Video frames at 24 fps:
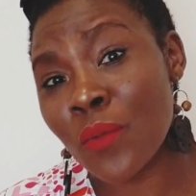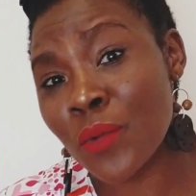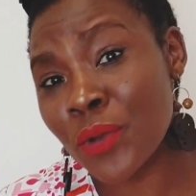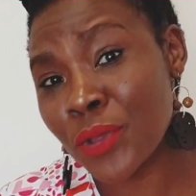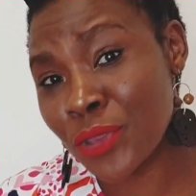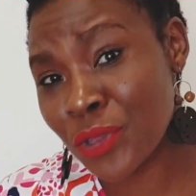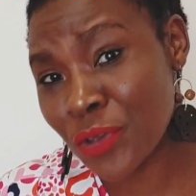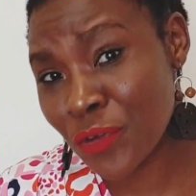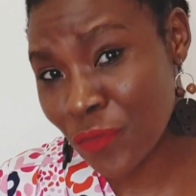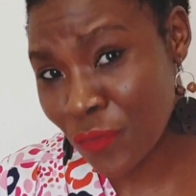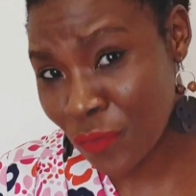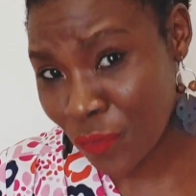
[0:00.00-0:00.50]
with
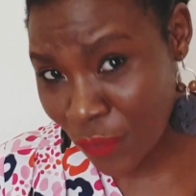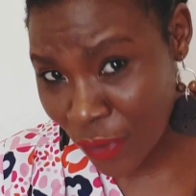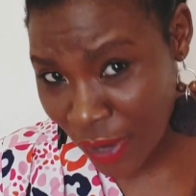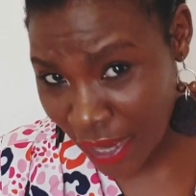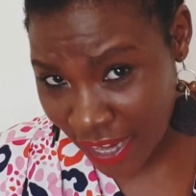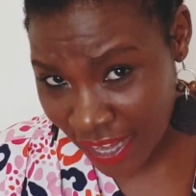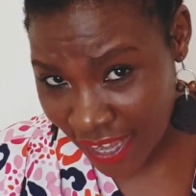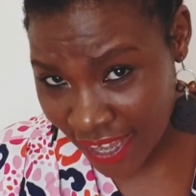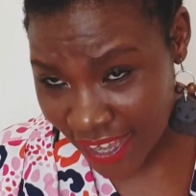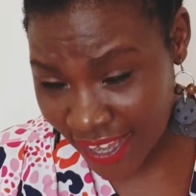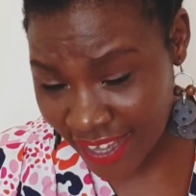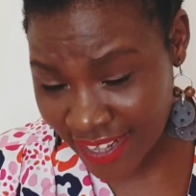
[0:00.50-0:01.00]
your
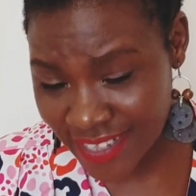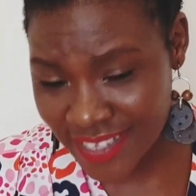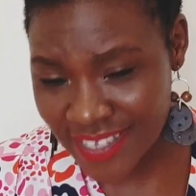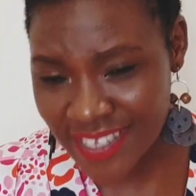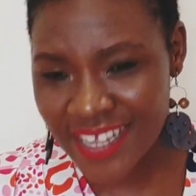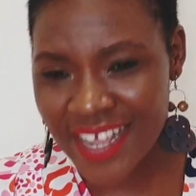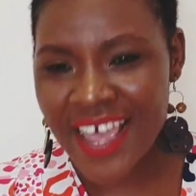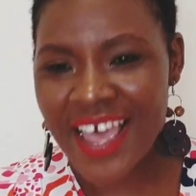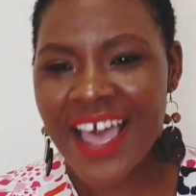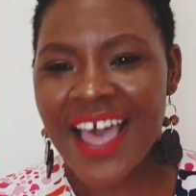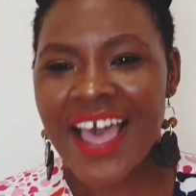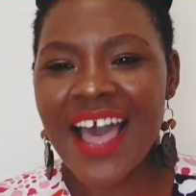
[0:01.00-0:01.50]
friends,
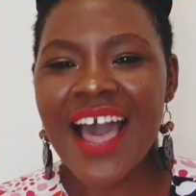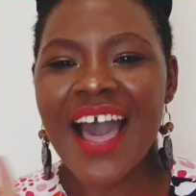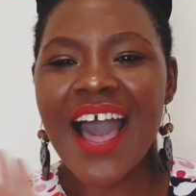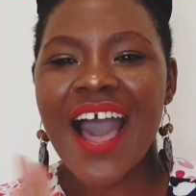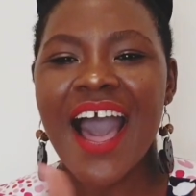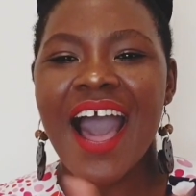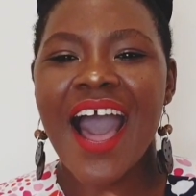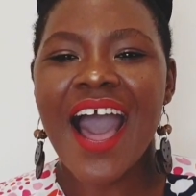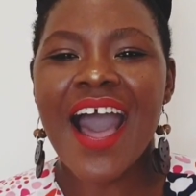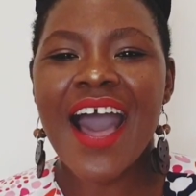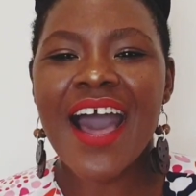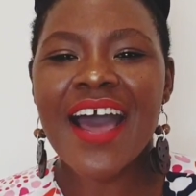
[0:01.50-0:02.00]

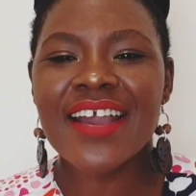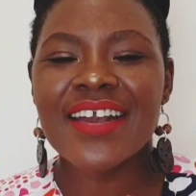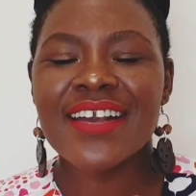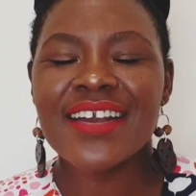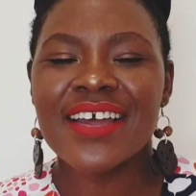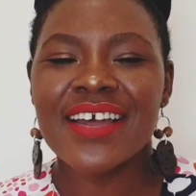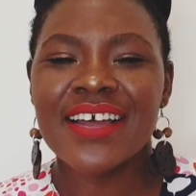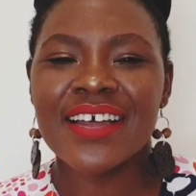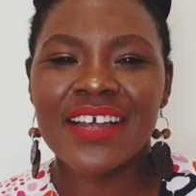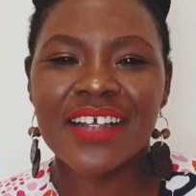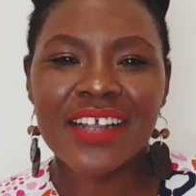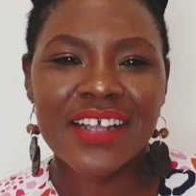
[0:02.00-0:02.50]
and
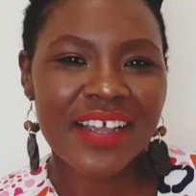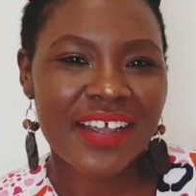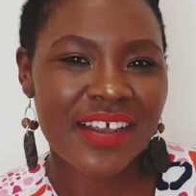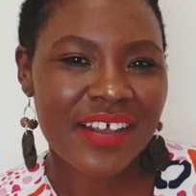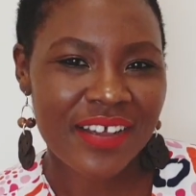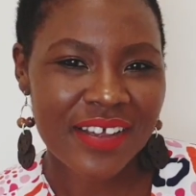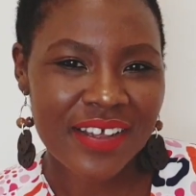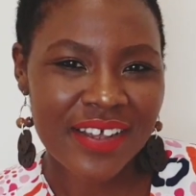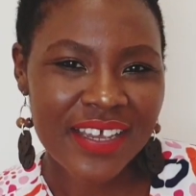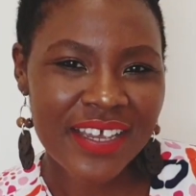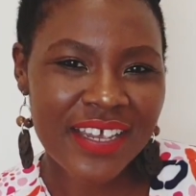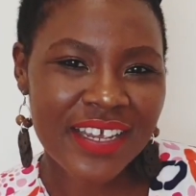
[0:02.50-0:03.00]

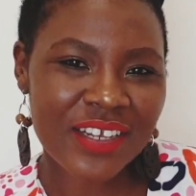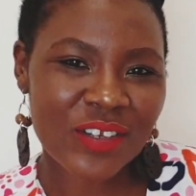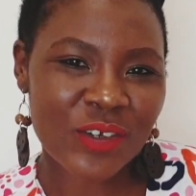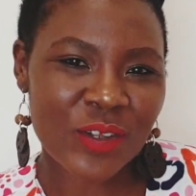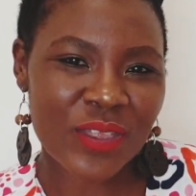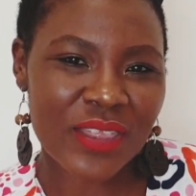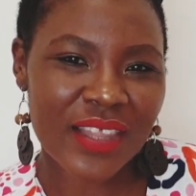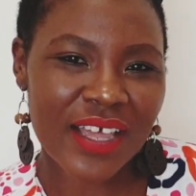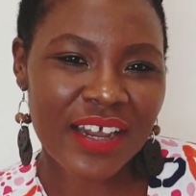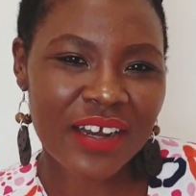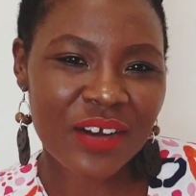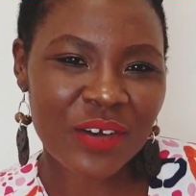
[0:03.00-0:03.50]
hit
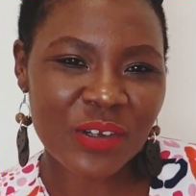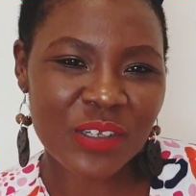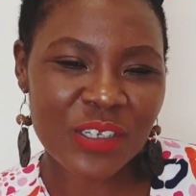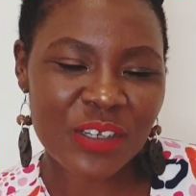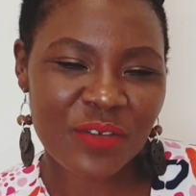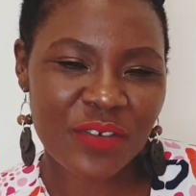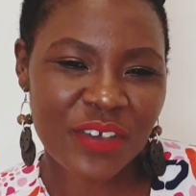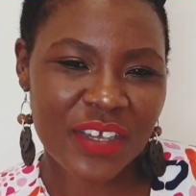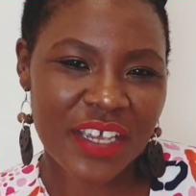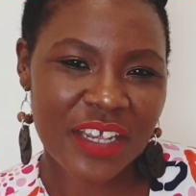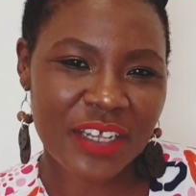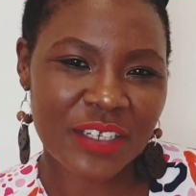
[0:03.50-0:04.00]
on that
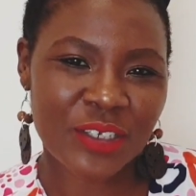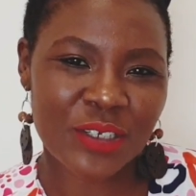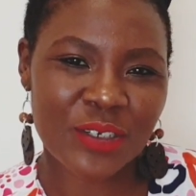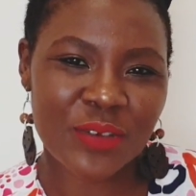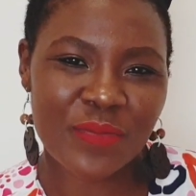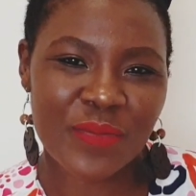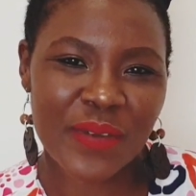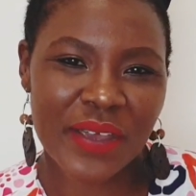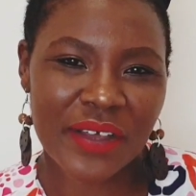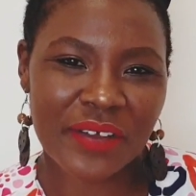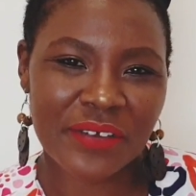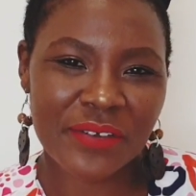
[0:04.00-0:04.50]
notification
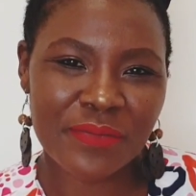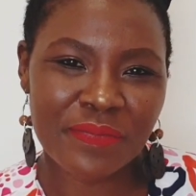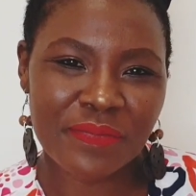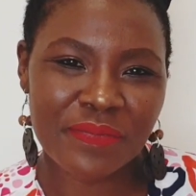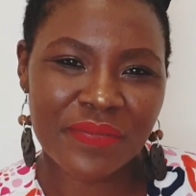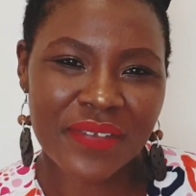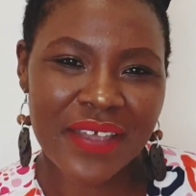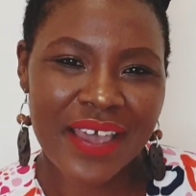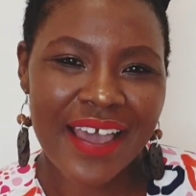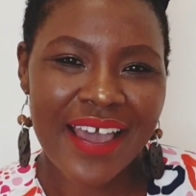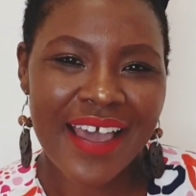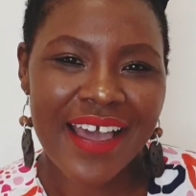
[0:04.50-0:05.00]
bell.
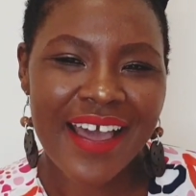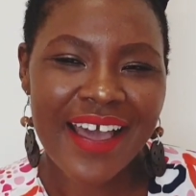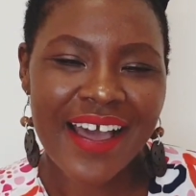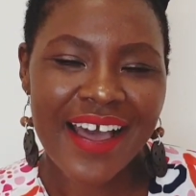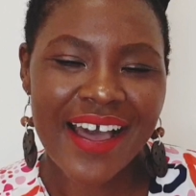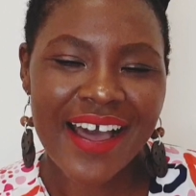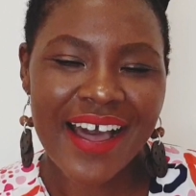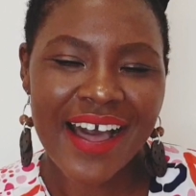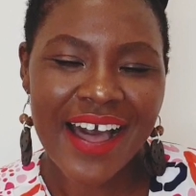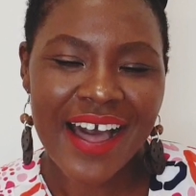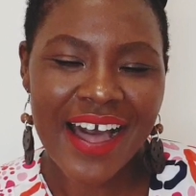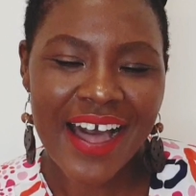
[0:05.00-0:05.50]

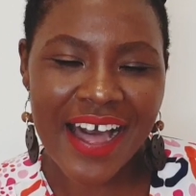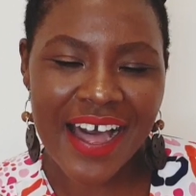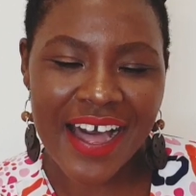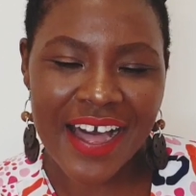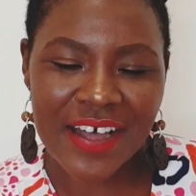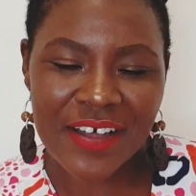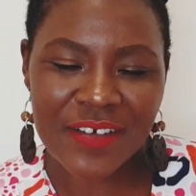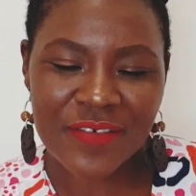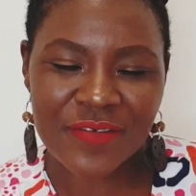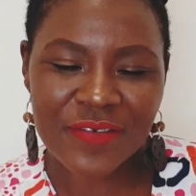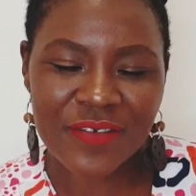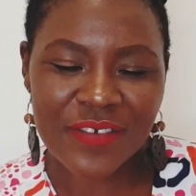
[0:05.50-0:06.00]

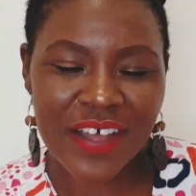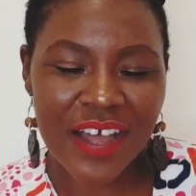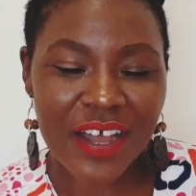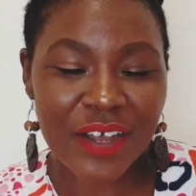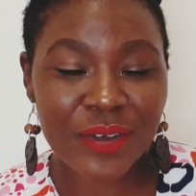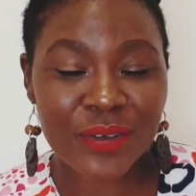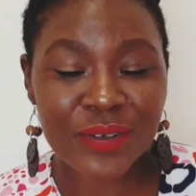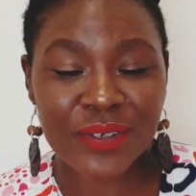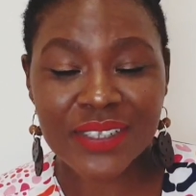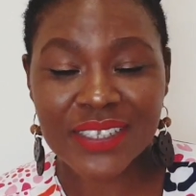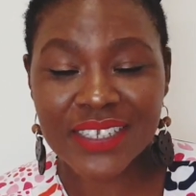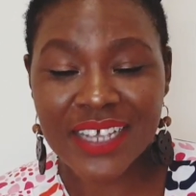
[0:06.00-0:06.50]
Have a
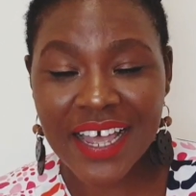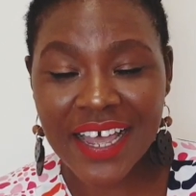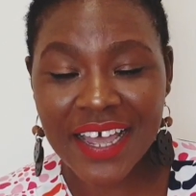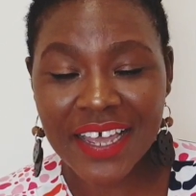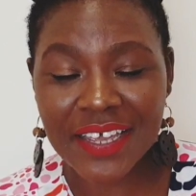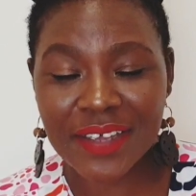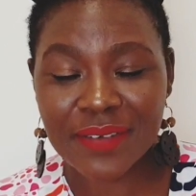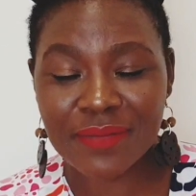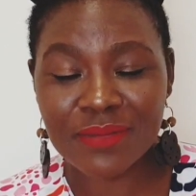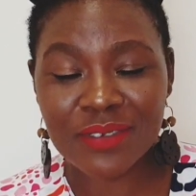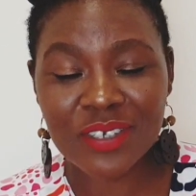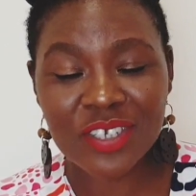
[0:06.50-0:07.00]
good
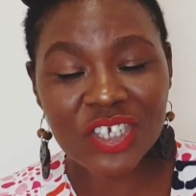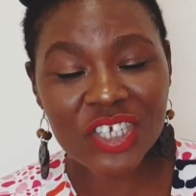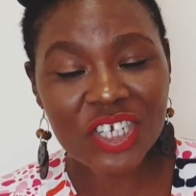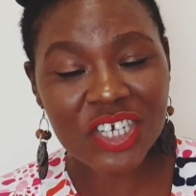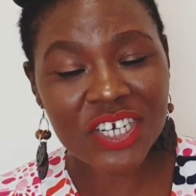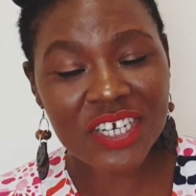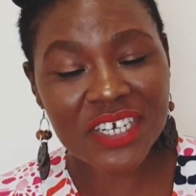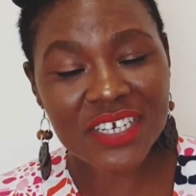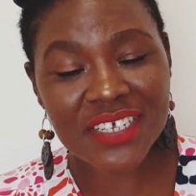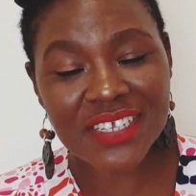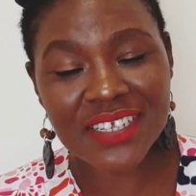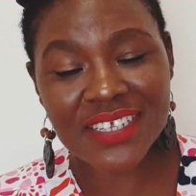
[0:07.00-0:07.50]
time.
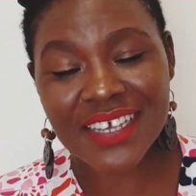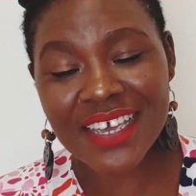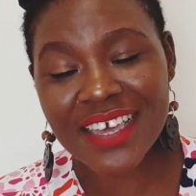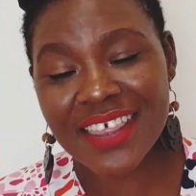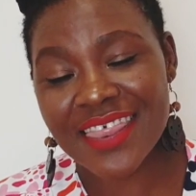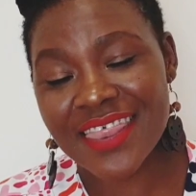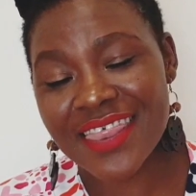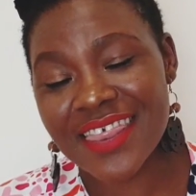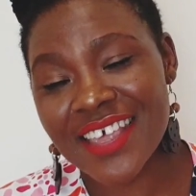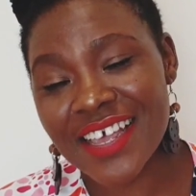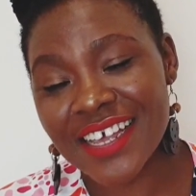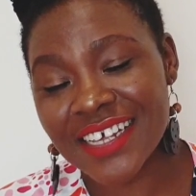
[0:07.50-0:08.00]
Cheers,
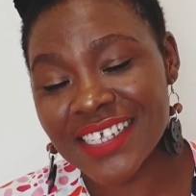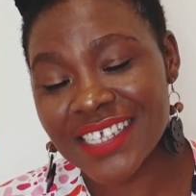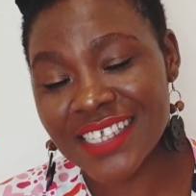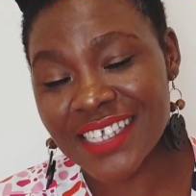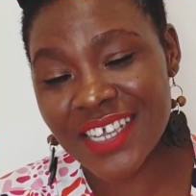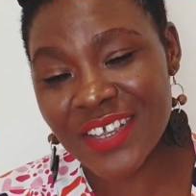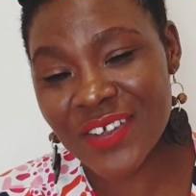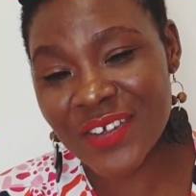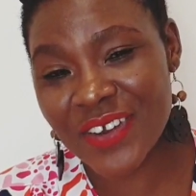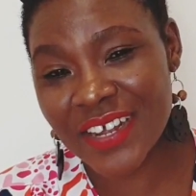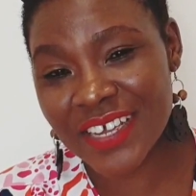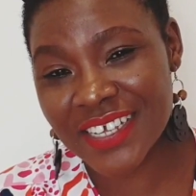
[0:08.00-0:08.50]
and
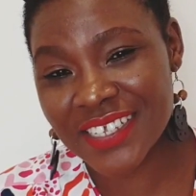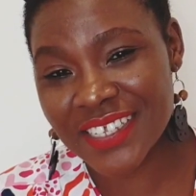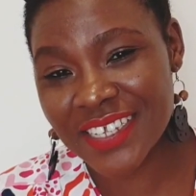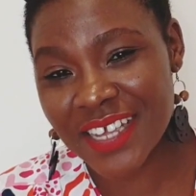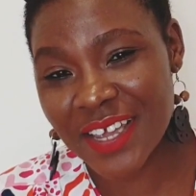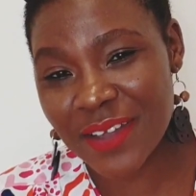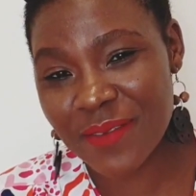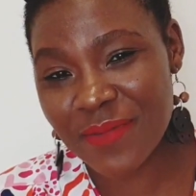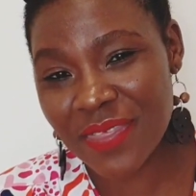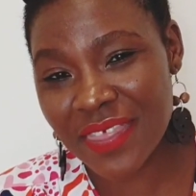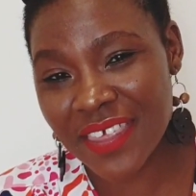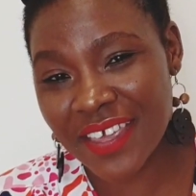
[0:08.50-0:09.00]
see you next
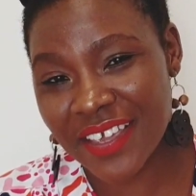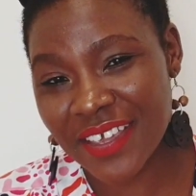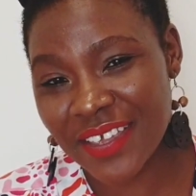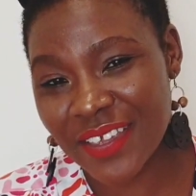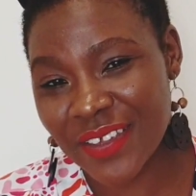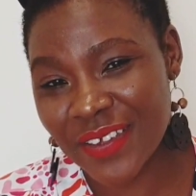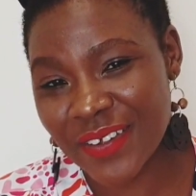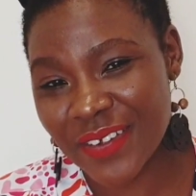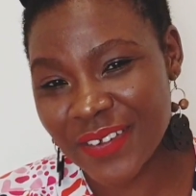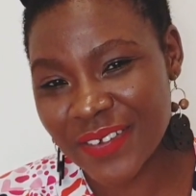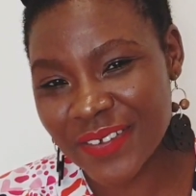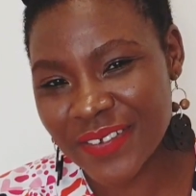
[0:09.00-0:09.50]
time. Thank
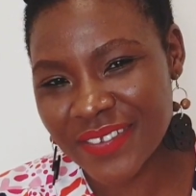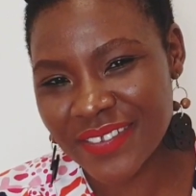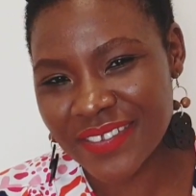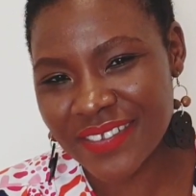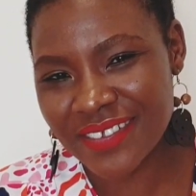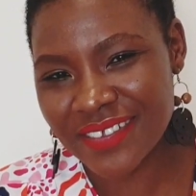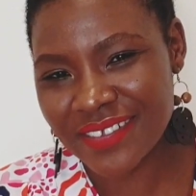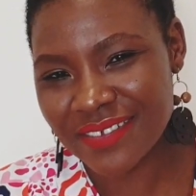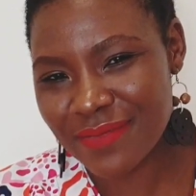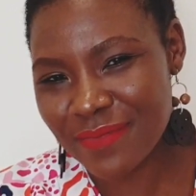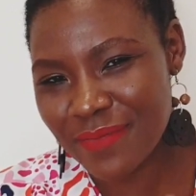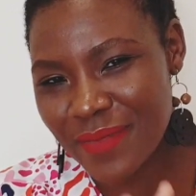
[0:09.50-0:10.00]
you.
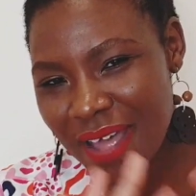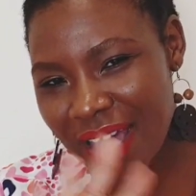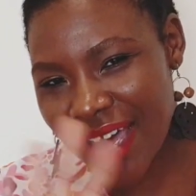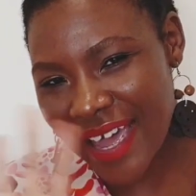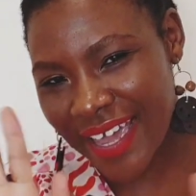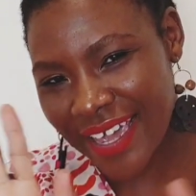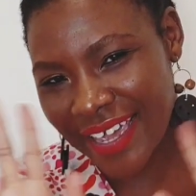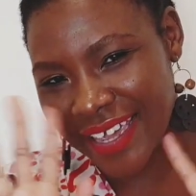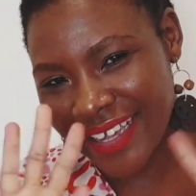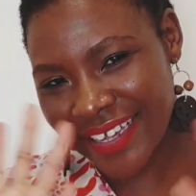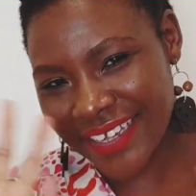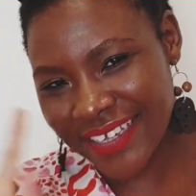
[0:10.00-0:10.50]

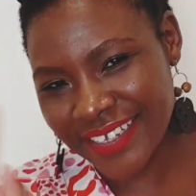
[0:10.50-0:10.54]
Bye.